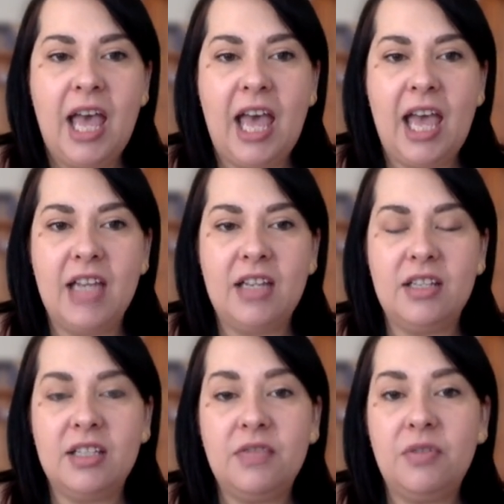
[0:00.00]
And
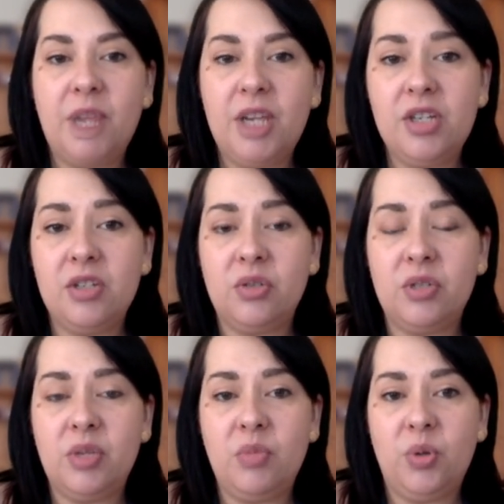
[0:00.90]
this information is also
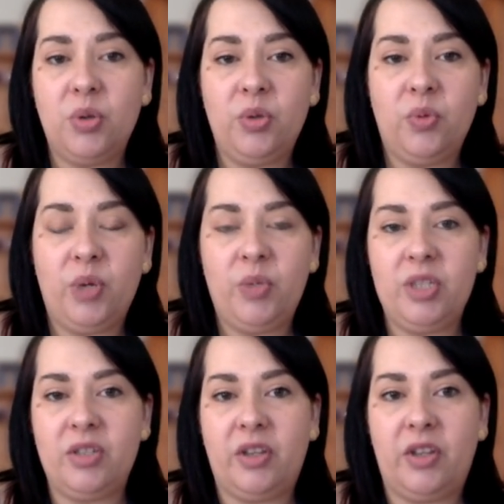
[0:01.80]
important when we
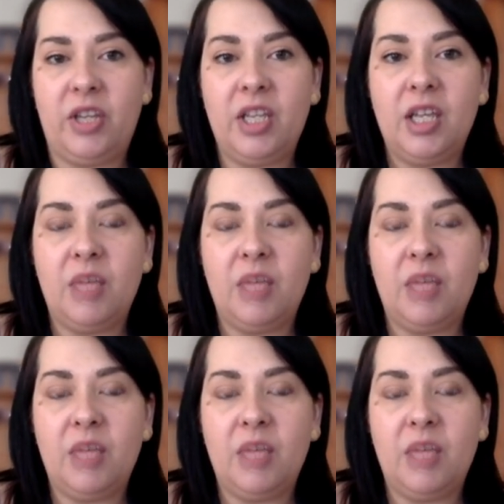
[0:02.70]
start thinking